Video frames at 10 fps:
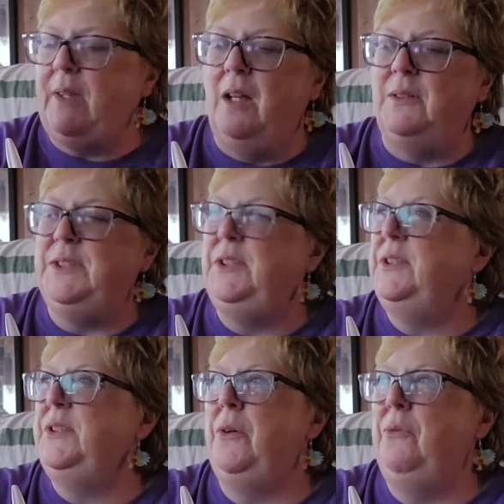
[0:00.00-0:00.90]
Oh, it's
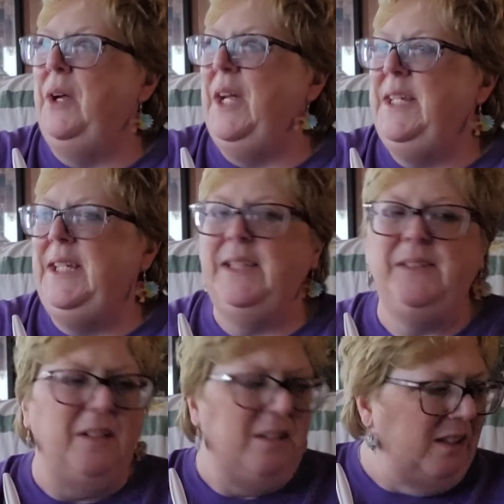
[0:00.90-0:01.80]
just so rainy
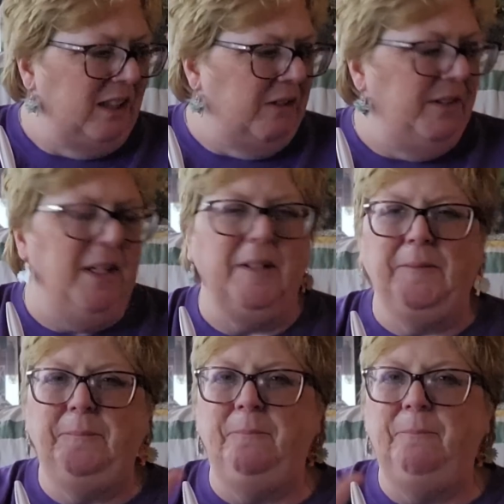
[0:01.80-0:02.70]
and dull out there